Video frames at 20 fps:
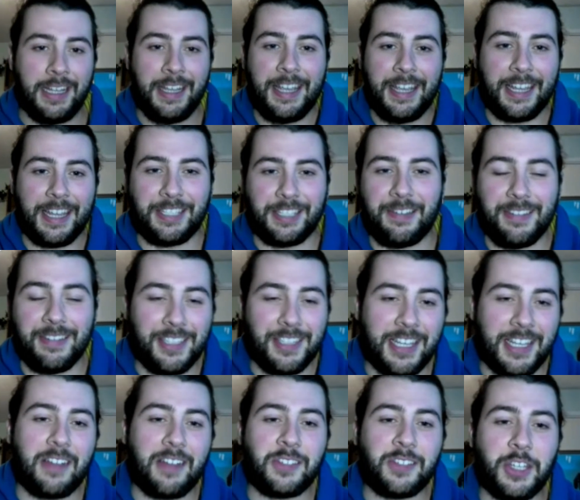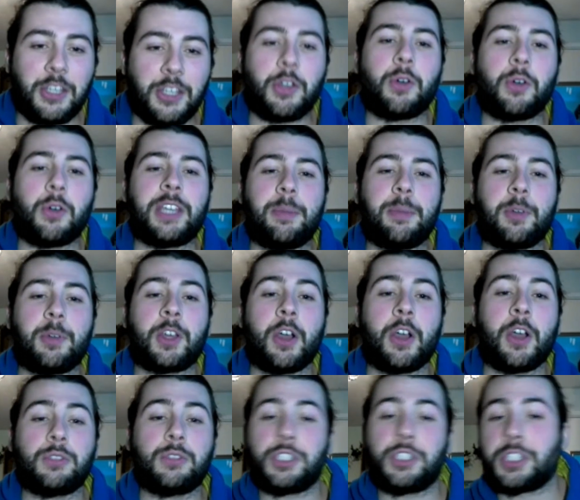considering he's a Cardiff City goalkeeper
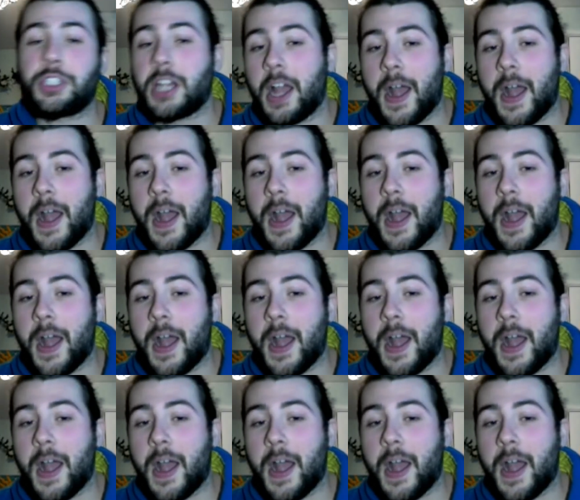coach,